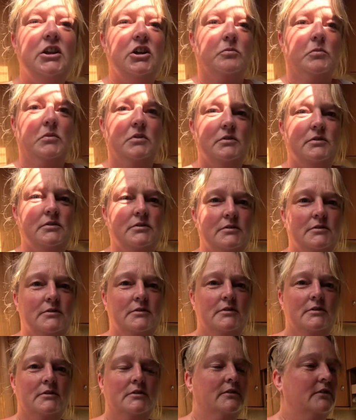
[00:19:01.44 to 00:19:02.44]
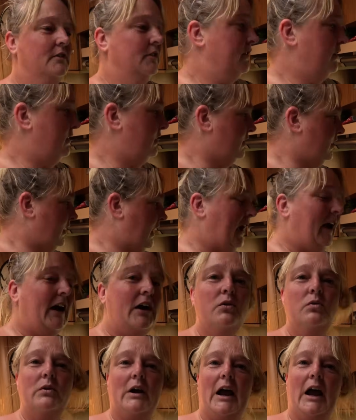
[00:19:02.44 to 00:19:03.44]
them?
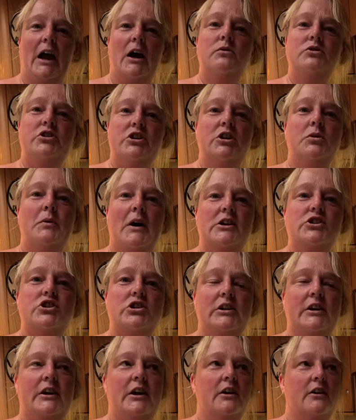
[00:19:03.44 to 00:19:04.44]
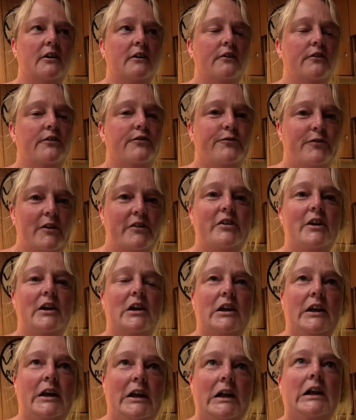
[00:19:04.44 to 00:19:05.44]
How do you actually
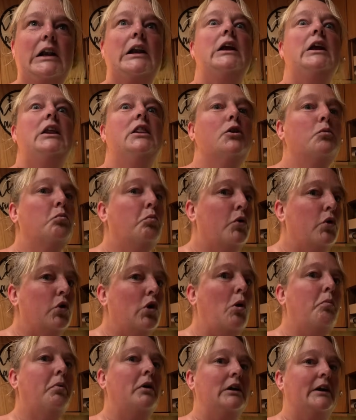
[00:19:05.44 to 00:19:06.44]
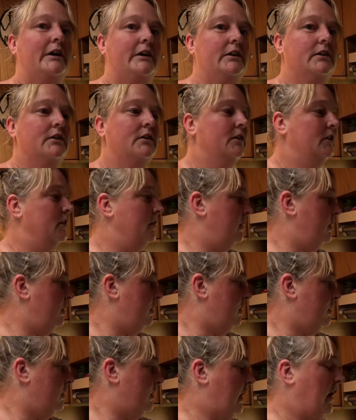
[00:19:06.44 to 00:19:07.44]
physically clean them properly?
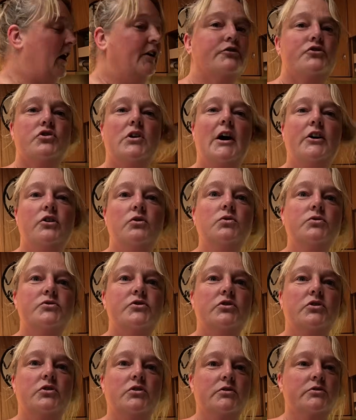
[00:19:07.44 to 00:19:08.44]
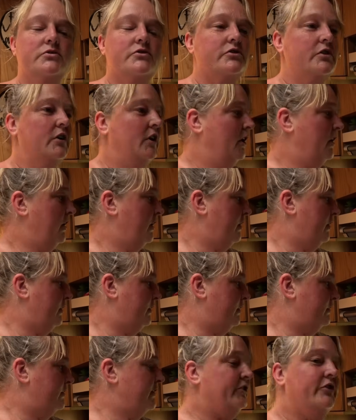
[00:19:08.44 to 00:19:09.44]
I've tried all sorts,
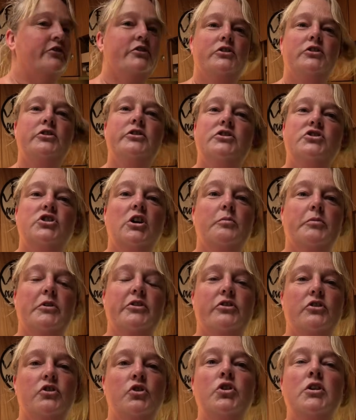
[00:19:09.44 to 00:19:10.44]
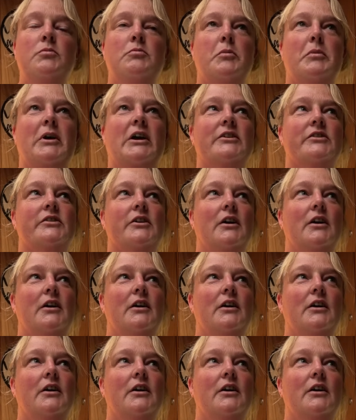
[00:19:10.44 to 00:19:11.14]
and this is another job that's annoying me, because